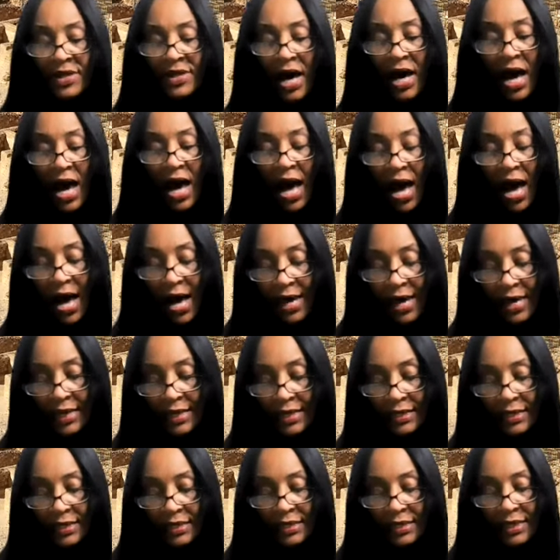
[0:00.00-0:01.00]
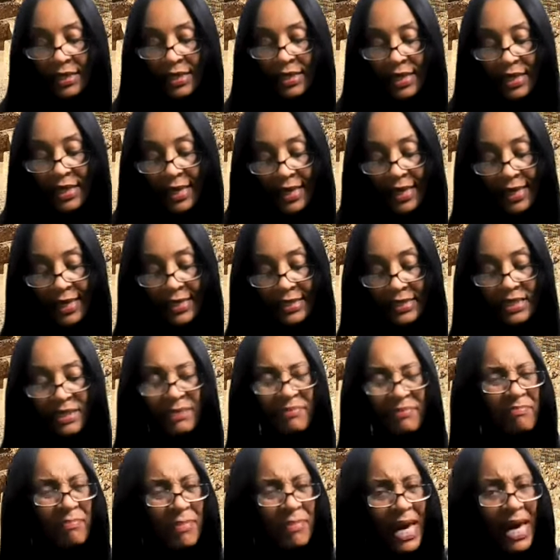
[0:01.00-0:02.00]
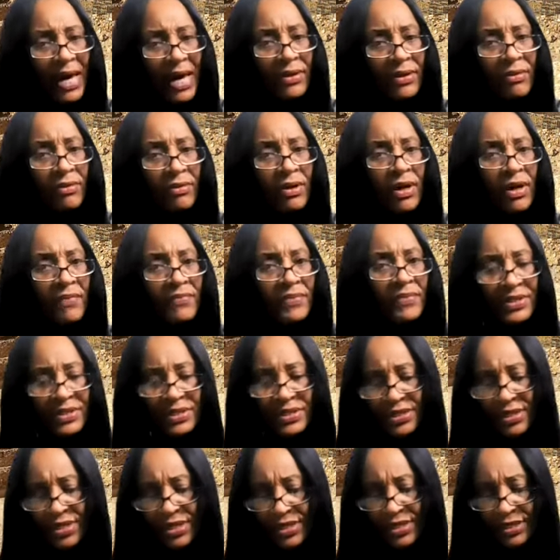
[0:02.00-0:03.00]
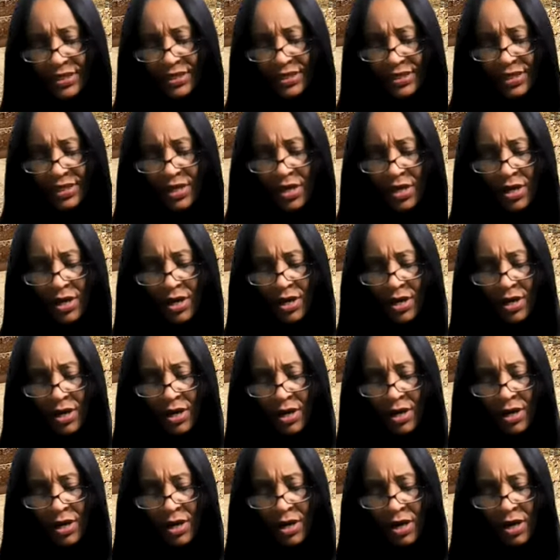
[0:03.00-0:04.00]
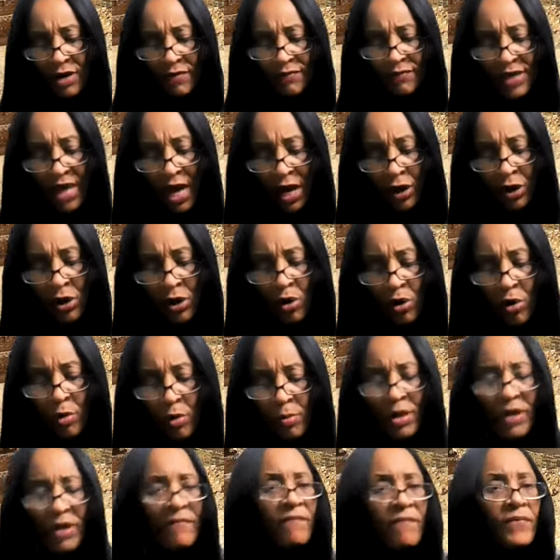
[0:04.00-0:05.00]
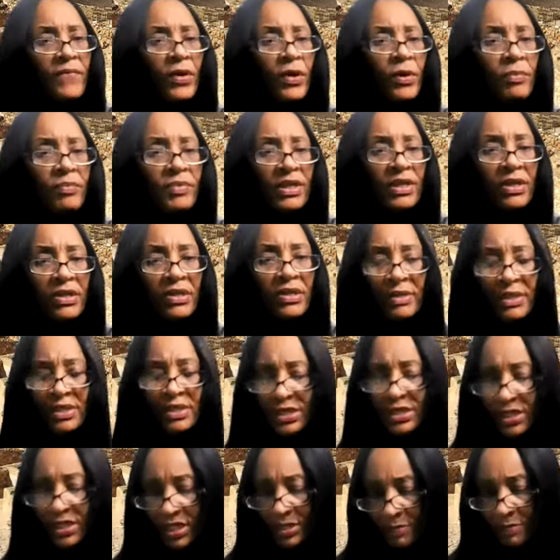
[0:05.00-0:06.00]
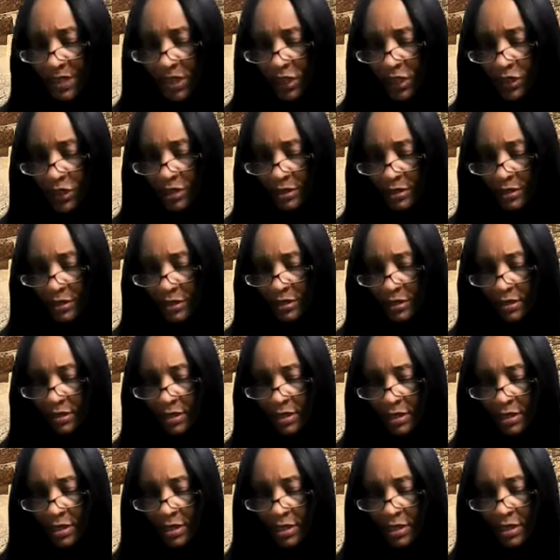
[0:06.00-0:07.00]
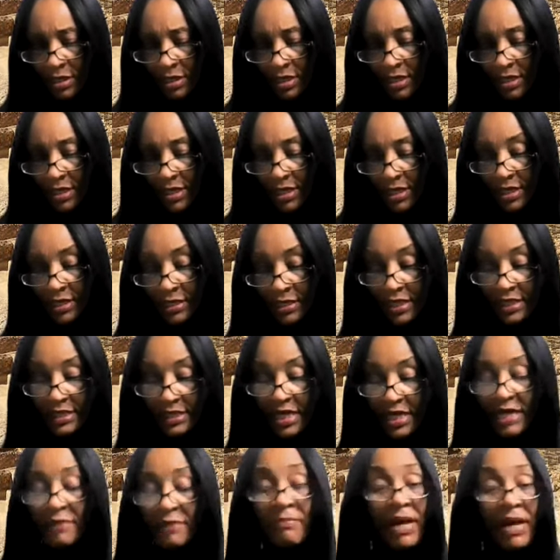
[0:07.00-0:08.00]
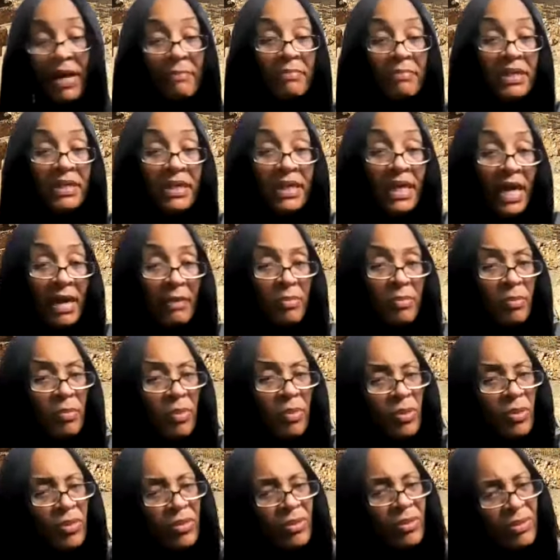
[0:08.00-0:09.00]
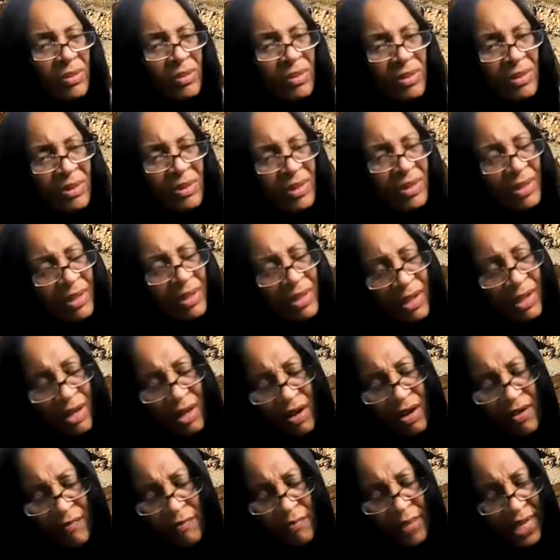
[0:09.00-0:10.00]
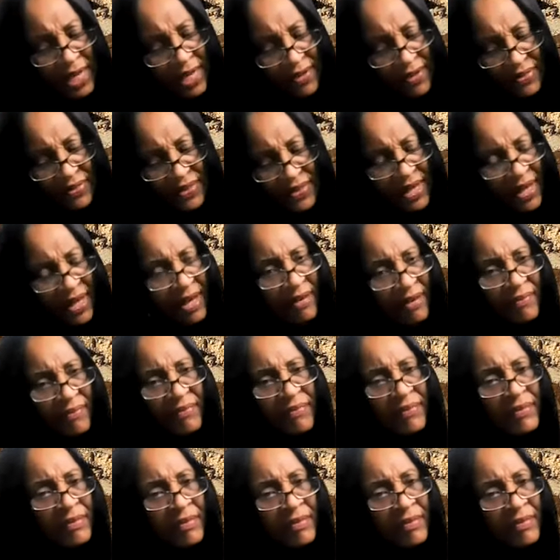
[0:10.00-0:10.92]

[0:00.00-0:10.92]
The high-handed manner of the sons of Jacob confirmed their suspicions that they might be capable of man's death.